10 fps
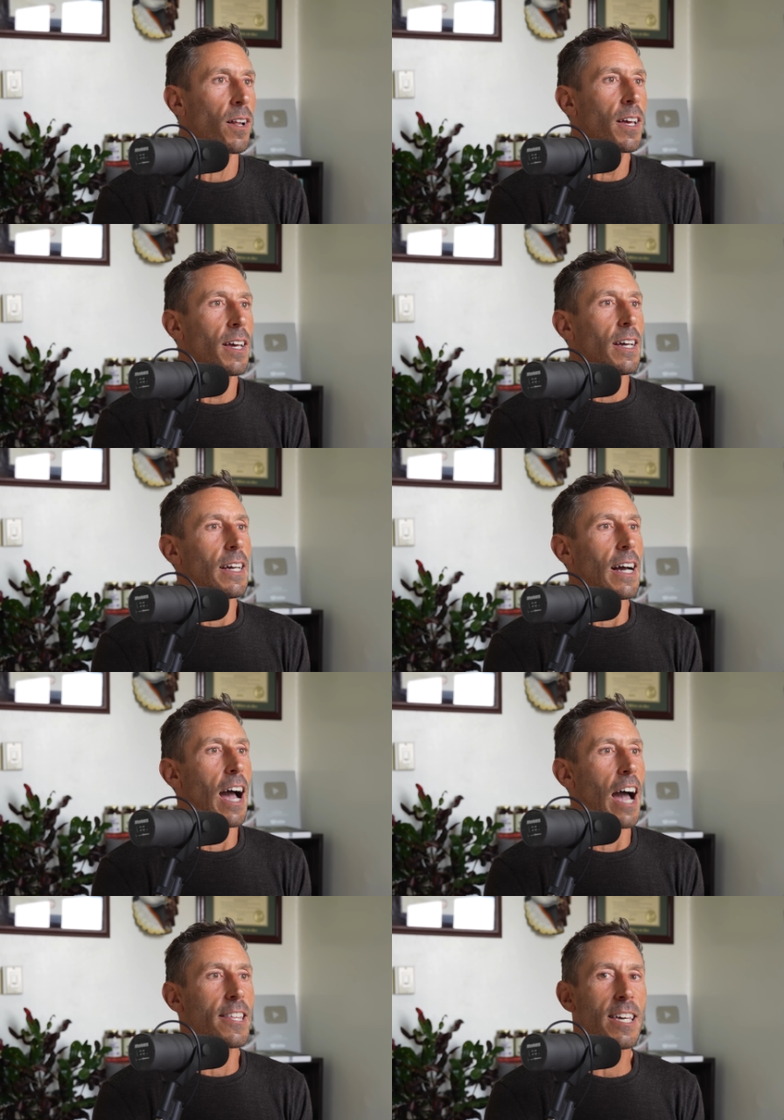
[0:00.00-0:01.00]
Well,
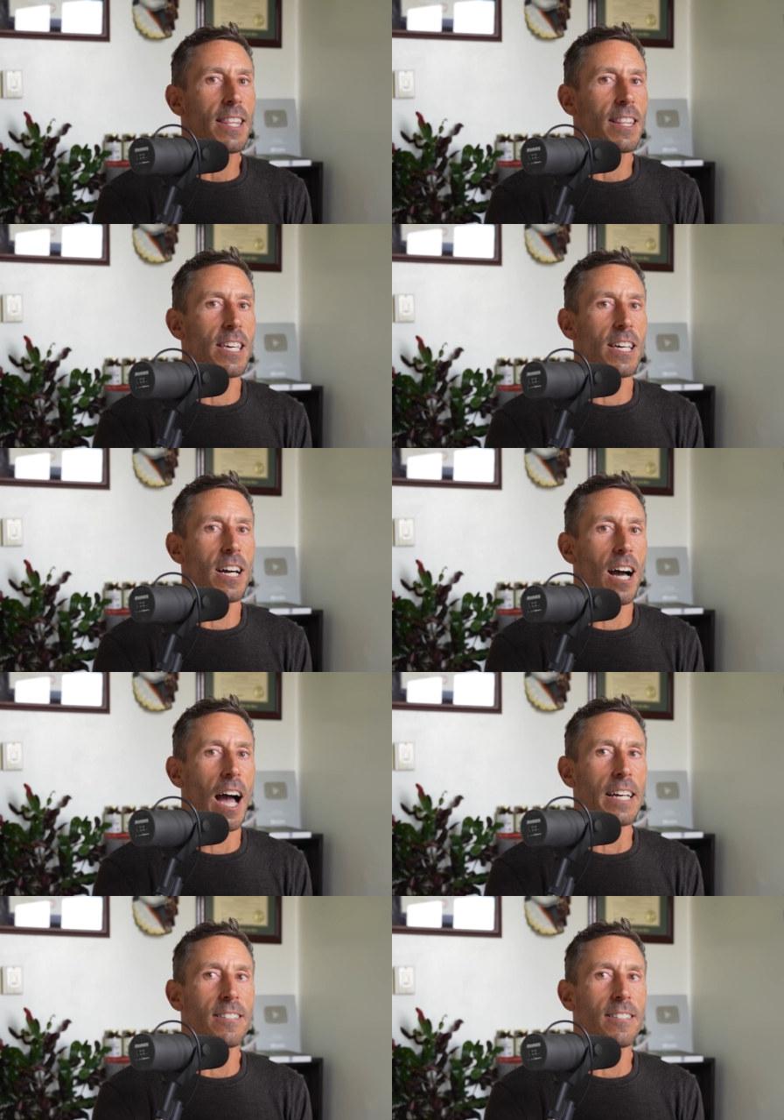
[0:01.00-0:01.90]
I think that the